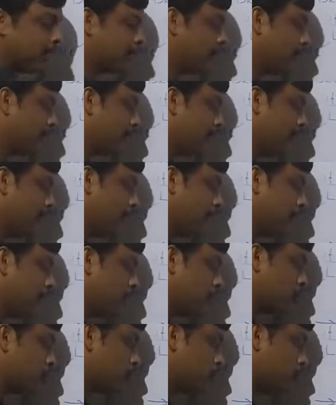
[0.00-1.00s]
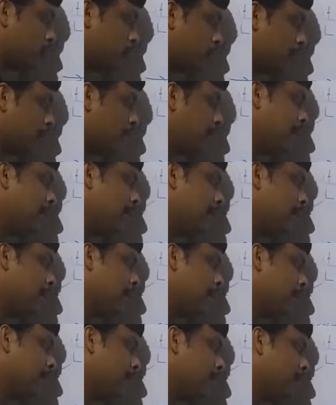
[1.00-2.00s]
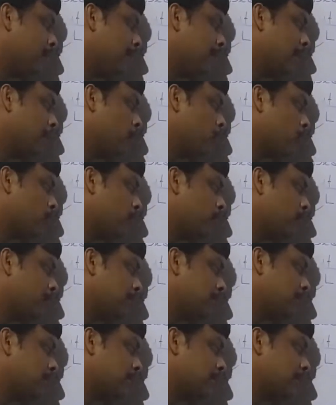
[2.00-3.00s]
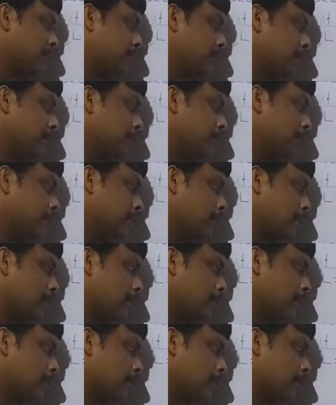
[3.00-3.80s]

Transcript: Okay, so AA we have to first consider.